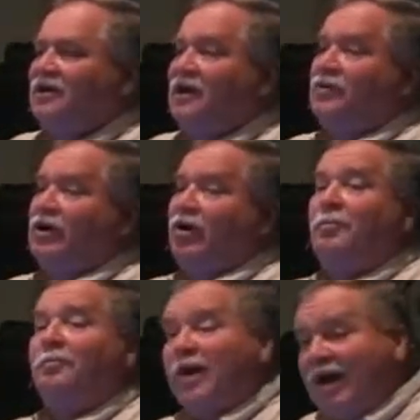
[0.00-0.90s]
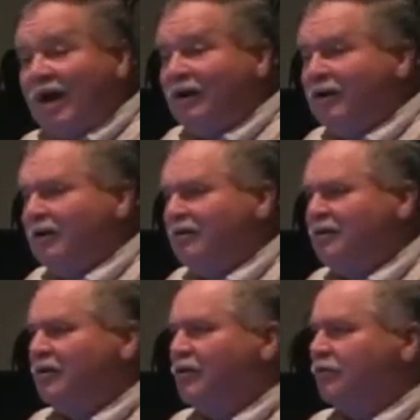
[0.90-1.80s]
They were commanded
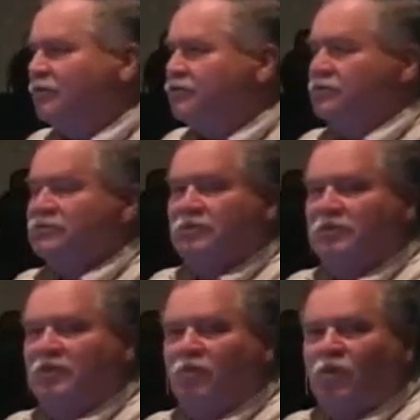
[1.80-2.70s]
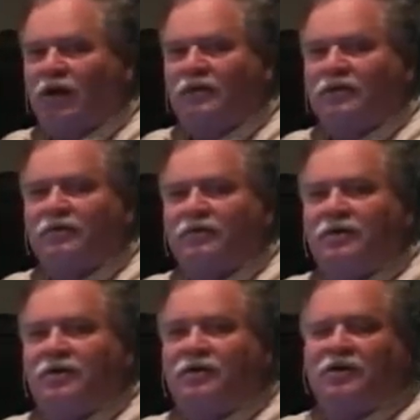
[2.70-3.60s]
to go to Jerusalem and wait
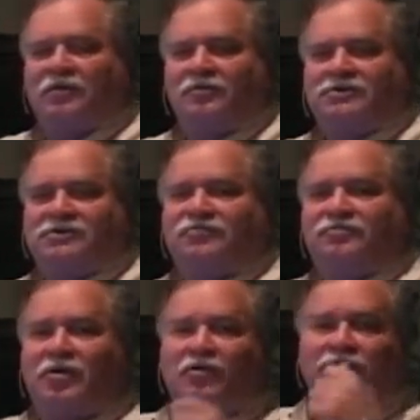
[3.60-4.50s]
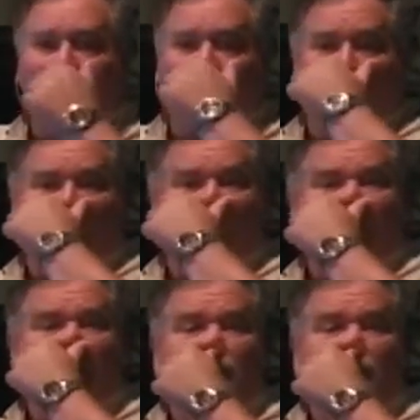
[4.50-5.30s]
that they would receive power from on high.